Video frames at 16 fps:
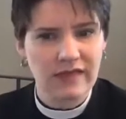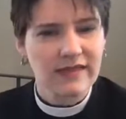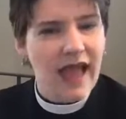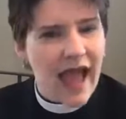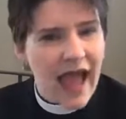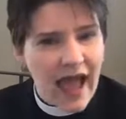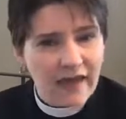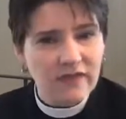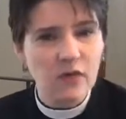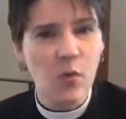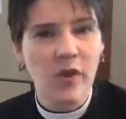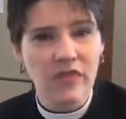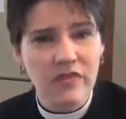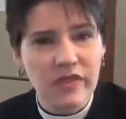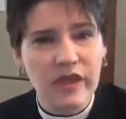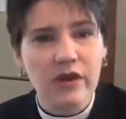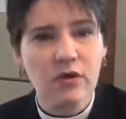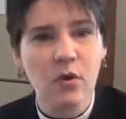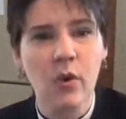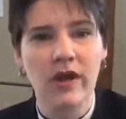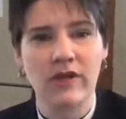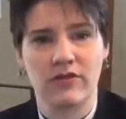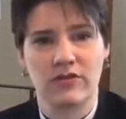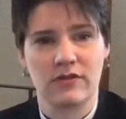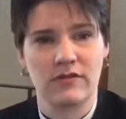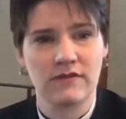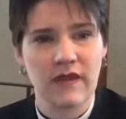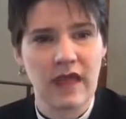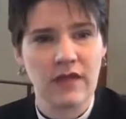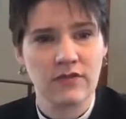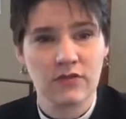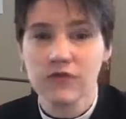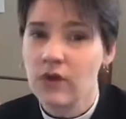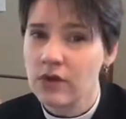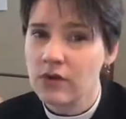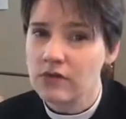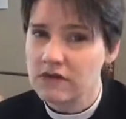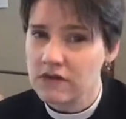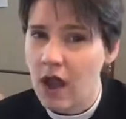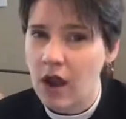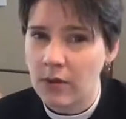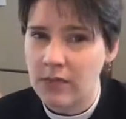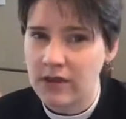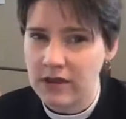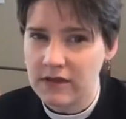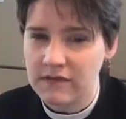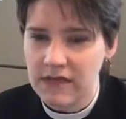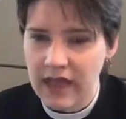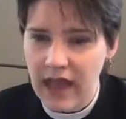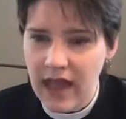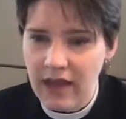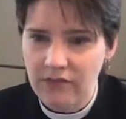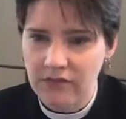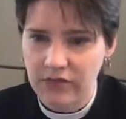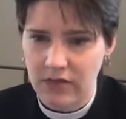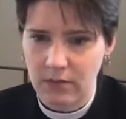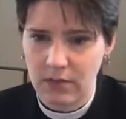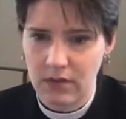to ask what their questions and struggles are, because they have them.